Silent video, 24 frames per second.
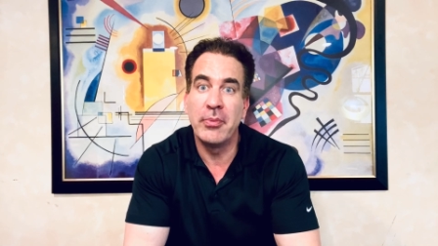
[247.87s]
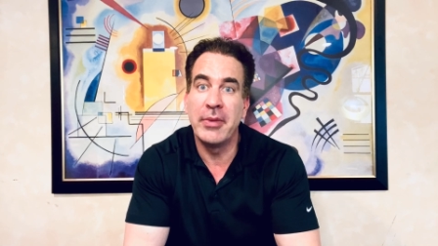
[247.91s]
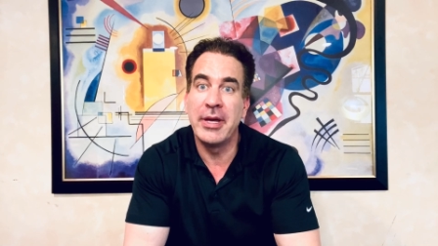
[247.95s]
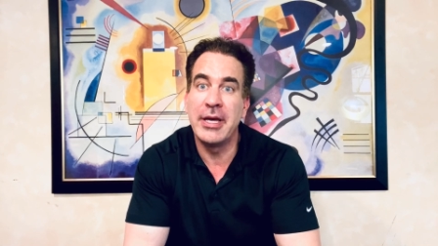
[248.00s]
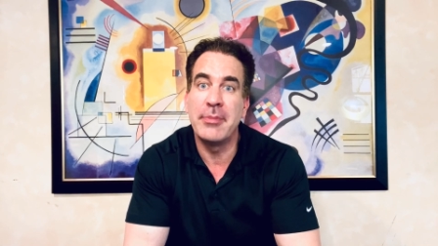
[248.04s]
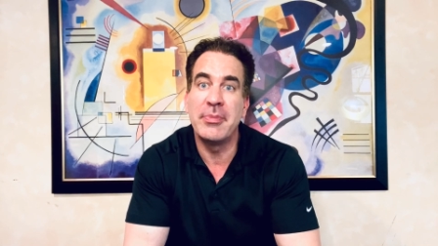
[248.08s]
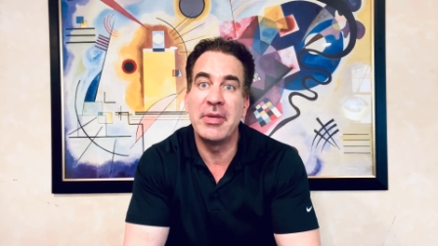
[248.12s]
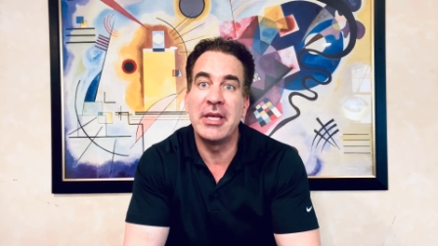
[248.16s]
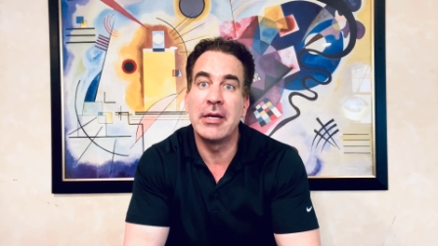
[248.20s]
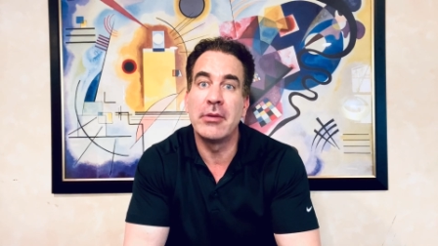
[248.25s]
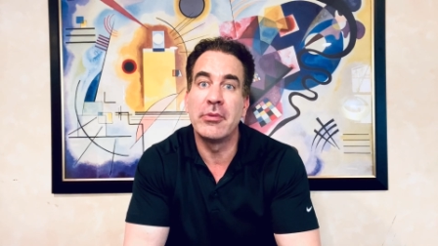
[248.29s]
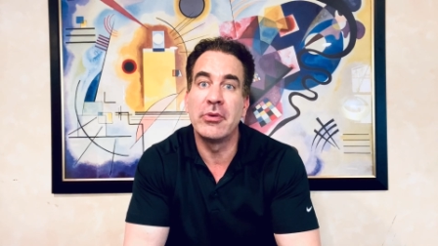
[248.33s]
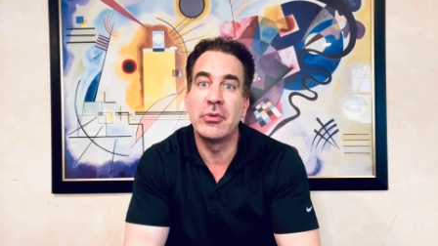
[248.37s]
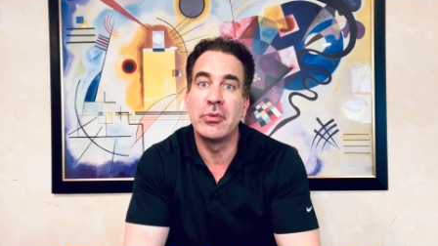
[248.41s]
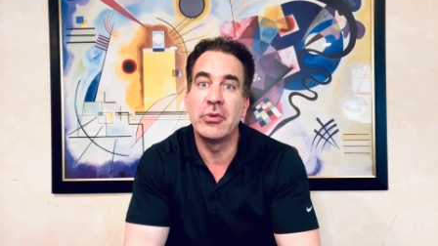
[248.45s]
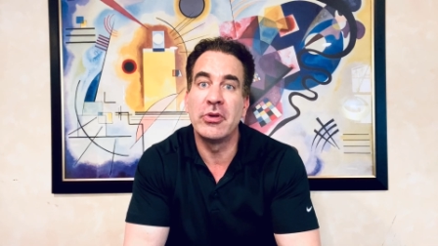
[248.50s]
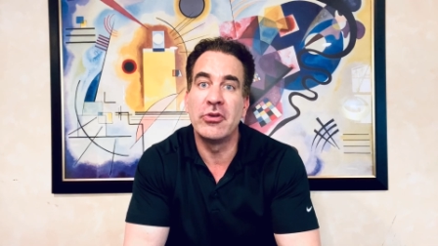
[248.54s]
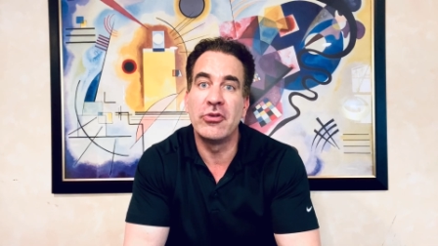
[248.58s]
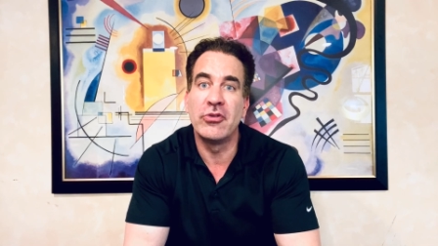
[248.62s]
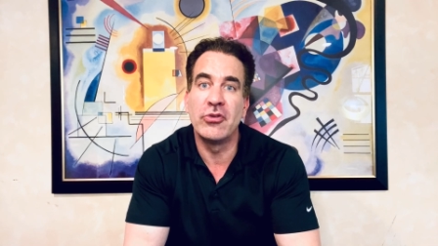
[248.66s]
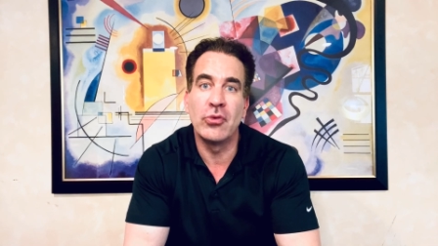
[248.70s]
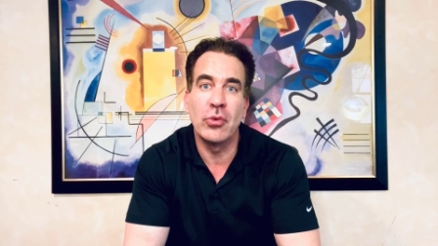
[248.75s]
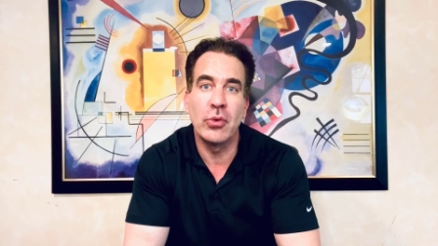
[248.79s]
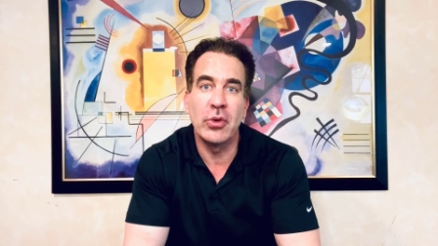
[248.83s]
may be able to
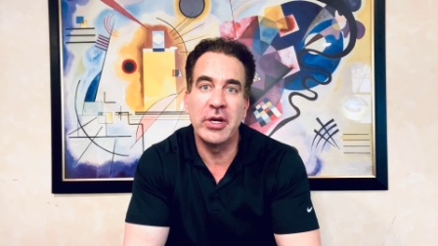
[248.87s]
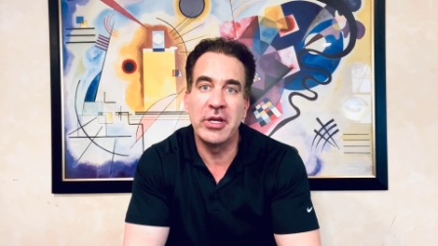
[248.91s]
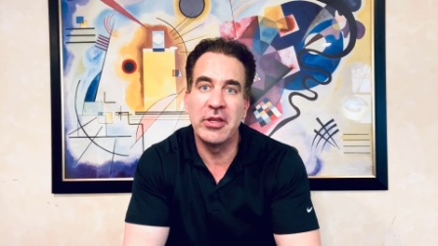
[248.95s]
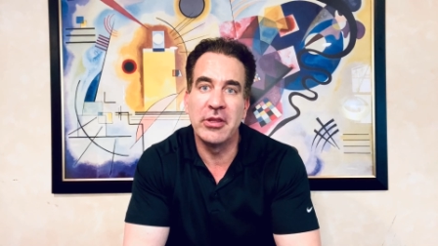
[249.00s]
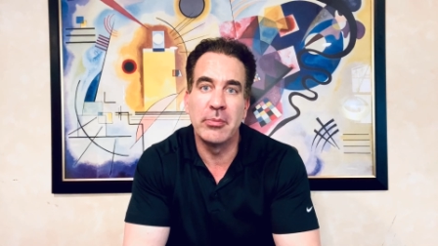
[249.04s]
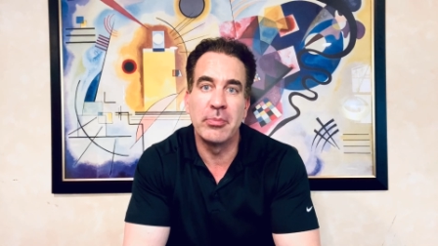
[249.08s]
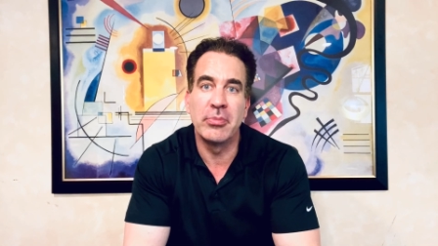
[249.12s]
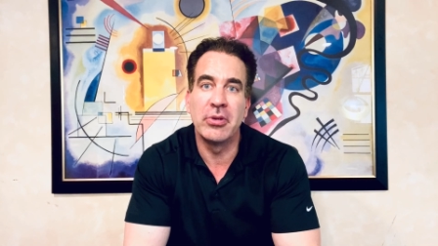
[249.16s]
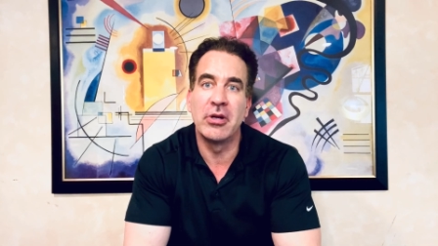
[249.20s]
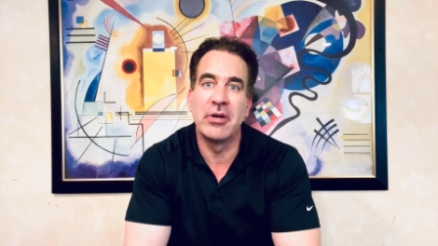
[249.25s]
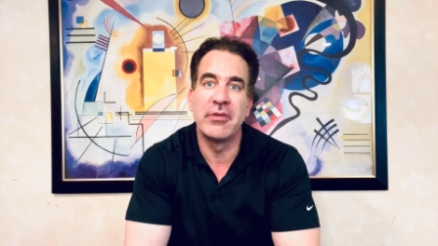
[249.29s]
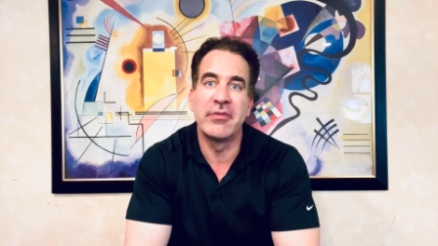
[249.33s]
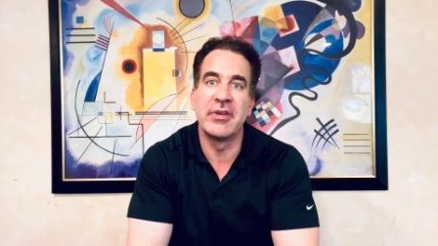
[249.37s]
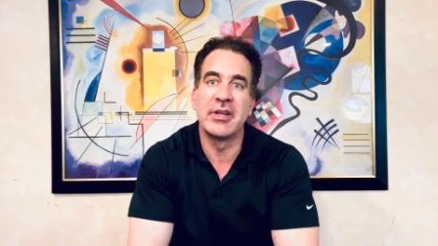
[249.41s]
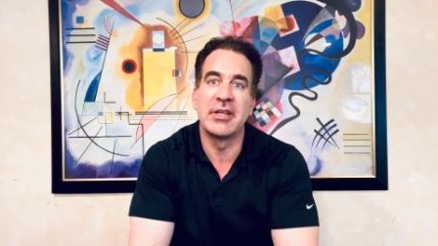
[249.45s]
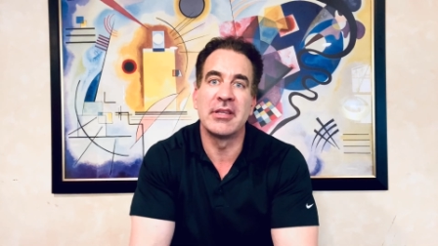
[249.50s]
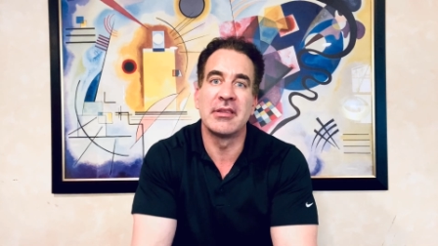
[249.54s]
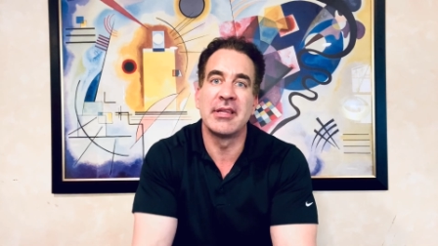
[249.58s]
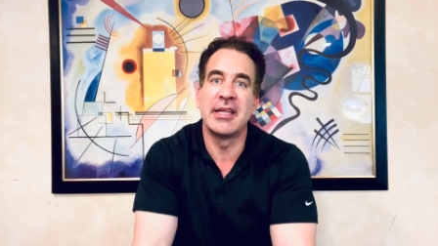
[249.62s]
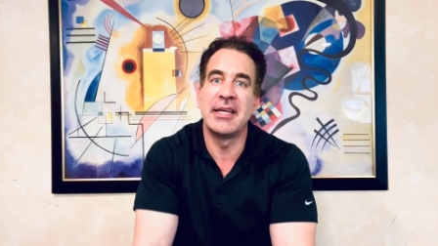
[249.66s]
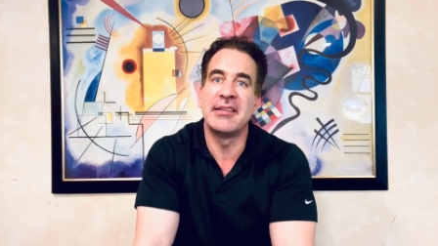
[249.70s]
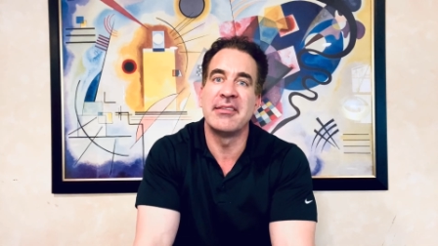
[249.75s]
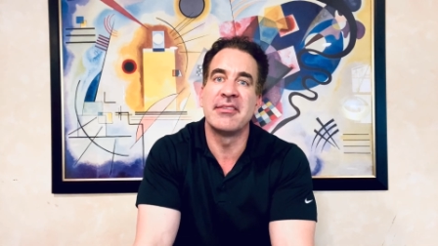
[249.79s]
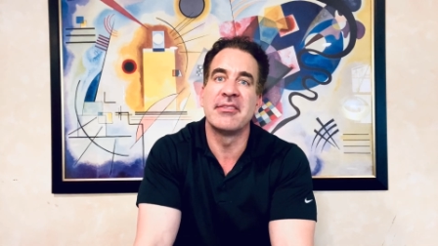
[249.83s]
enjoy the perfect
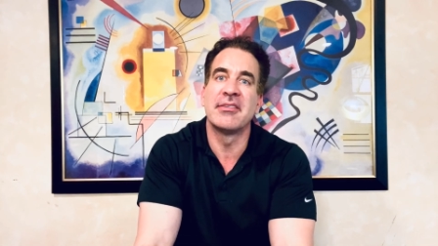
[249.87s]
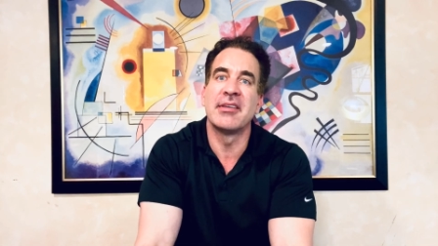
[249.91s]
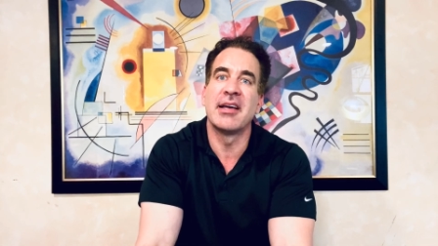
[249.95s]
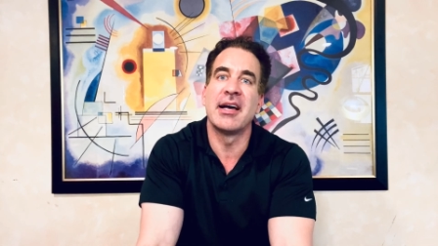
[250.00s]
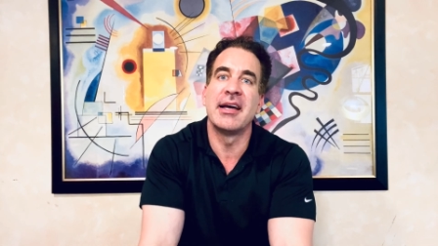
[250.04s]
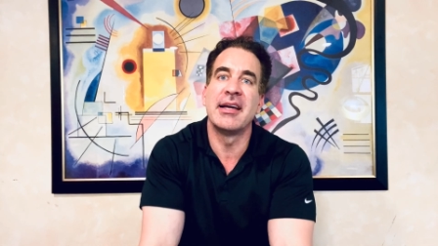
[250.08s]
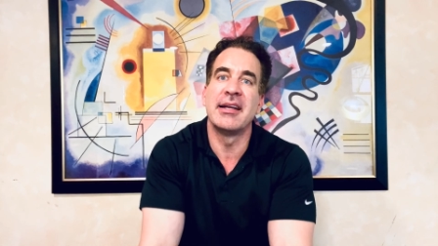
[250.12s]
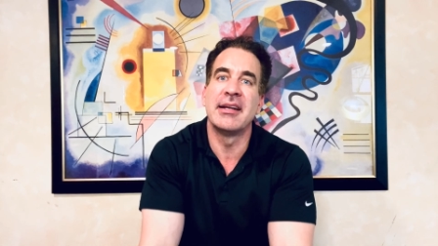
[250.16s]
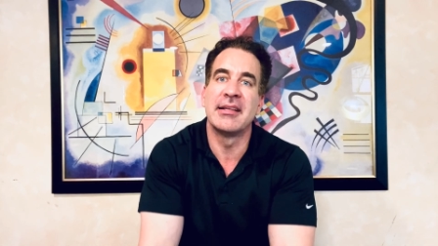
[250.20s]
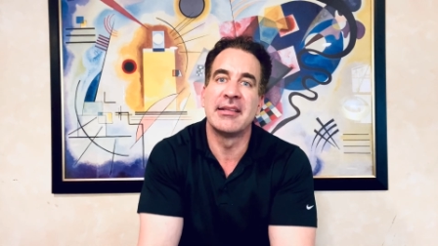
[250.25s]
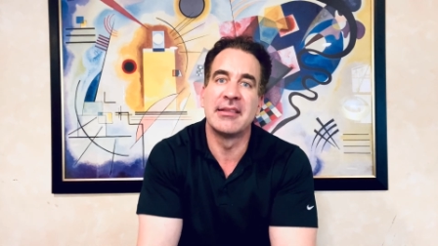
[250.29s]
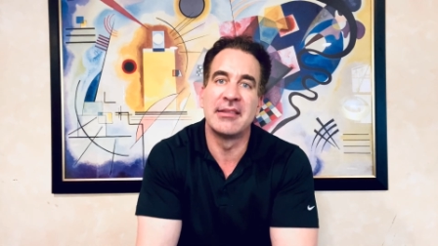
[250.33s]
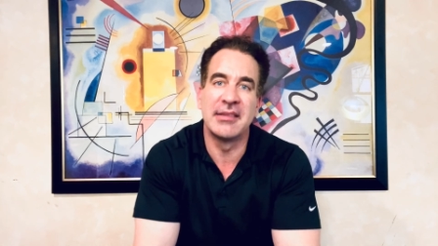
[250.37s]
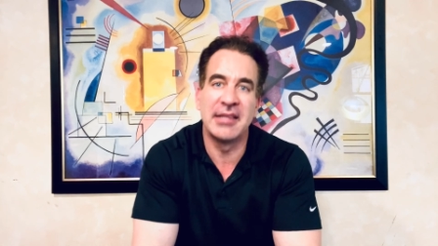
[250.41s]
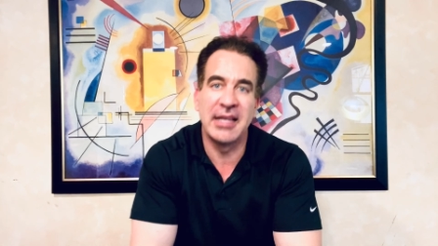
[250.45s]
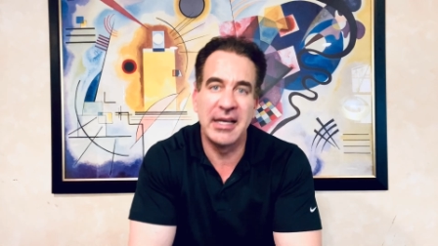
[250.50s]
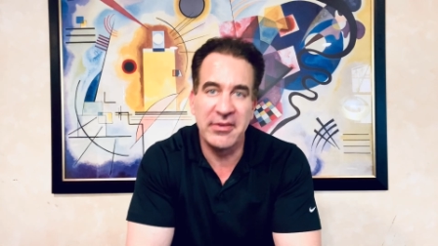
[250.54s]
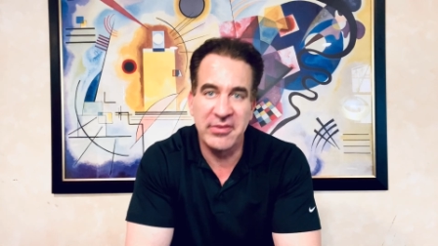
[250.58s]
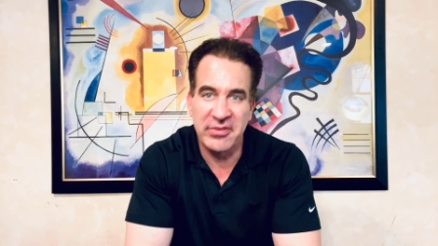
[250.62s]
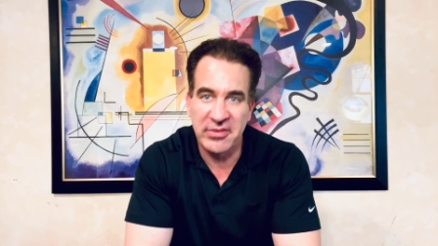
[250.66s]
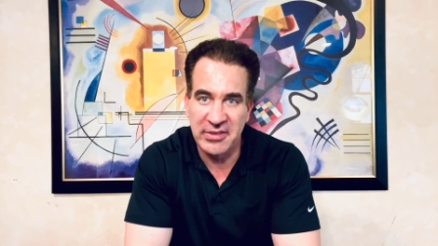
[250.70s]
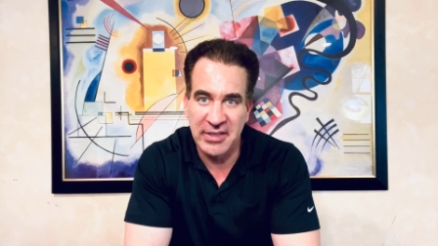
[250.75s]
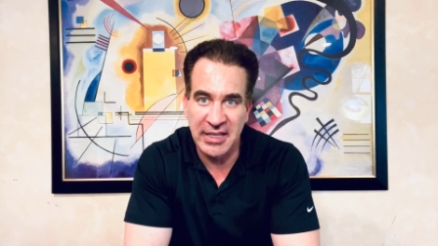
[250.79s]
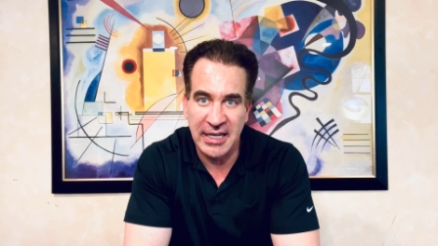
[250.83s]
lakeside
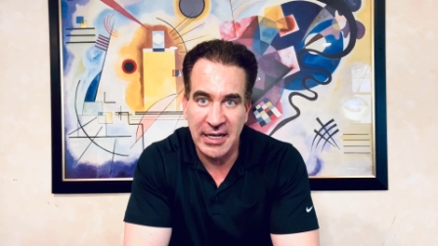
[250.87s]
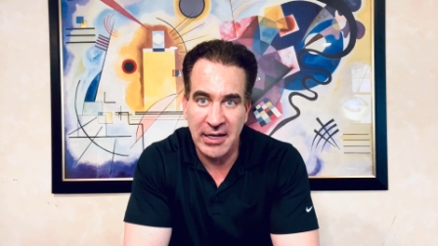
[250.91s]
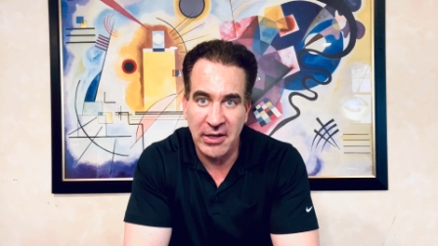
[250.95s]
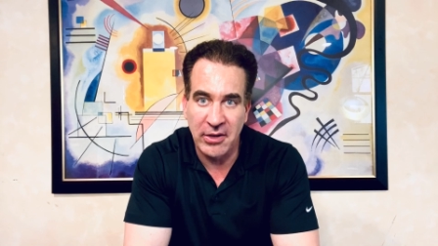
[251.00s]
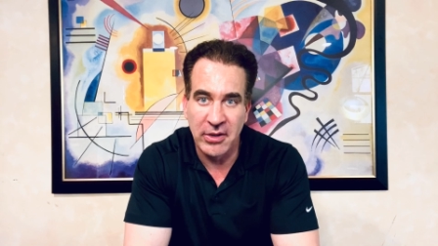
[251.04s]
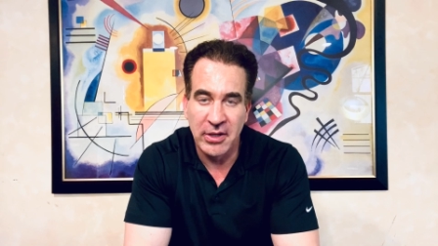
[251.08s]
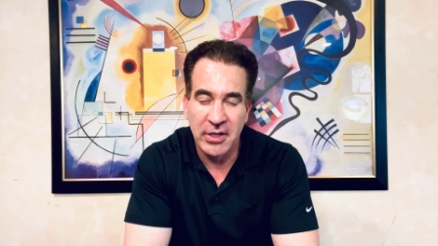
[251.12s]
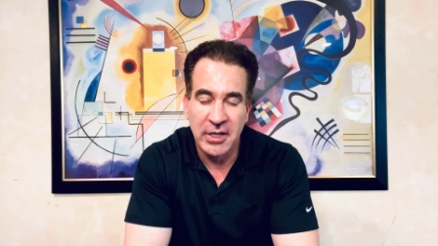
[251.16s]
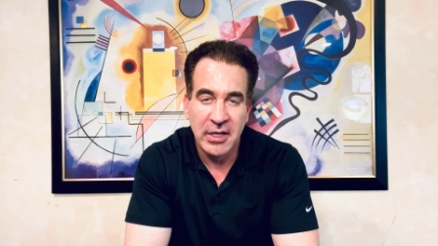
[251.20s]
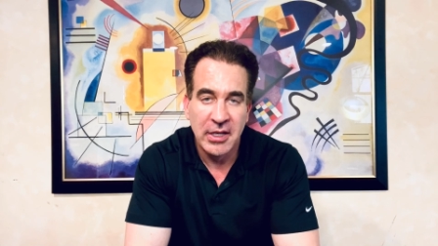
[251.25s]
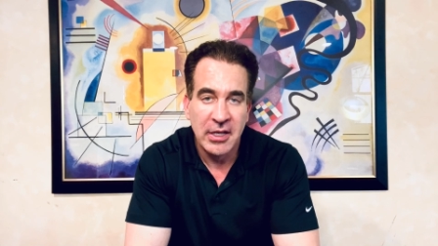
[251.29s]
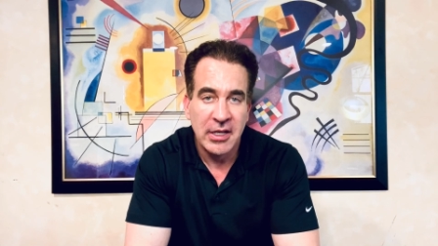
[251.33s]
lifestyle.